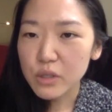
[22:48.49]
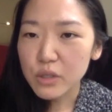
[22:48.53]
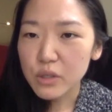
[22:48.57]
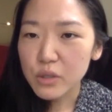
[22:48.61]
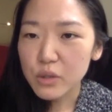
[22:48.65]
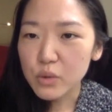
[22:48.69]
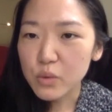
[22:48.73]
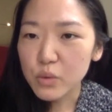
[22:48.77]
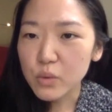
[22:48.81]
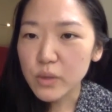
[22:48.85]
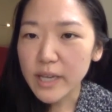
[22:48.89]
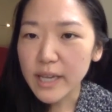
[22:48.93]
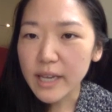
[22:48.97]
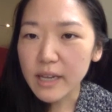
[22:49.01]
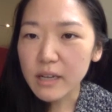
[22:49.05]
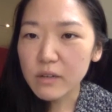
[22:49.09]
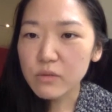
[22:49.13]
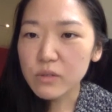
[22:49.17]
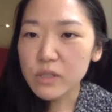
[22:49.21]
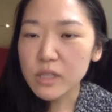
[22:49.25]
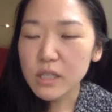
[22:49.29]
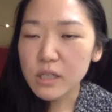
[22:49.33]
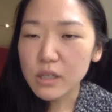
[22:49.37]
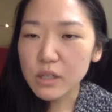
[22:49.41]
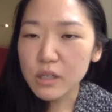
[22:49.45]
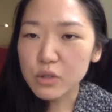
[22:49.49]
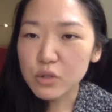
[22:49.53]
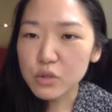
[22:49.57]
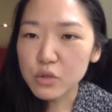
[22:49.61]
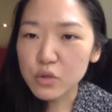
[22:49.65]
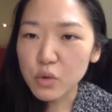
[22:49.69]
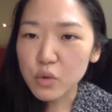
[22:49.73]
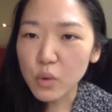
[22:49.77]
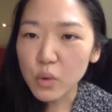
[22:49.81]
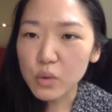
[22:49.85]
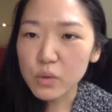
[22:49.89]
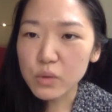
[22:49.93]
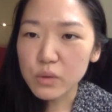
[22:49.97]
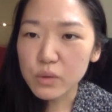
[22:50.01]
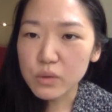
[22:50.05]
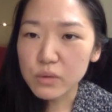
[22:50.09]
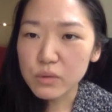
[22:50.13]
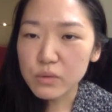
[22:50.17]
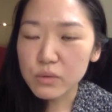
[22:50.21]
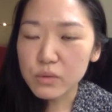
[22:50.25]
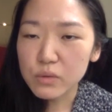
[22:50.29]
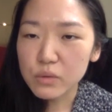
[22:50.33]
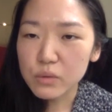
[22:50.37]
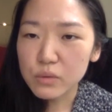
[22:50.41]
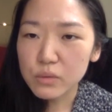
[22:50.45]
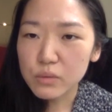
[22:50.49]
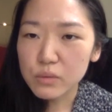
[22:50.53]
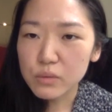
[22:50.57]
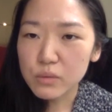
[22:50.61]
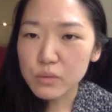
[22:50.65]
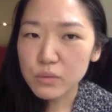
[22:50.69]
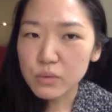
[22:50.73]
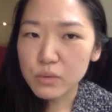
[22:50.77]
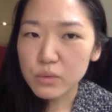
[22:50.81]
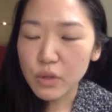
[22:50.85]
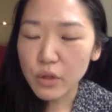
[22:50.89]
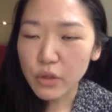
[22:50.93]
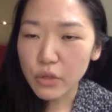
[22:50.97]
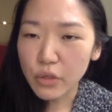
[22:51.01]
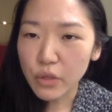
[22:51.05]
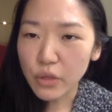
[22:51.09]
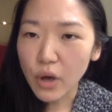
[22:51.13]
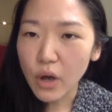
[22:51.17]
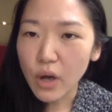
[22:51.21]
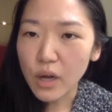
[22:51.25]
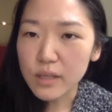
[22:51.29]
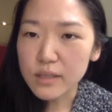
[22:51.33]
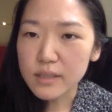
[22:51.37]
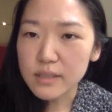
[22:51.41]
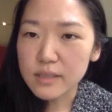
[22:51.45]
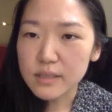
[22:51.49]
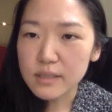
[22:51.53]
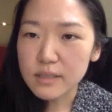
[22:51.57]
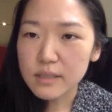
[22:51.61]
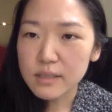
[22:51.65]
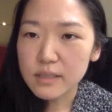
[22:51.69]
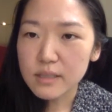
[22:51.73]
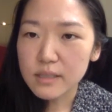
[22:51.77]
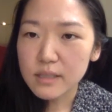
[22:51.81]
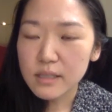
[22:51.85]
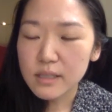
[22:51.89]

you can't really control the thoughts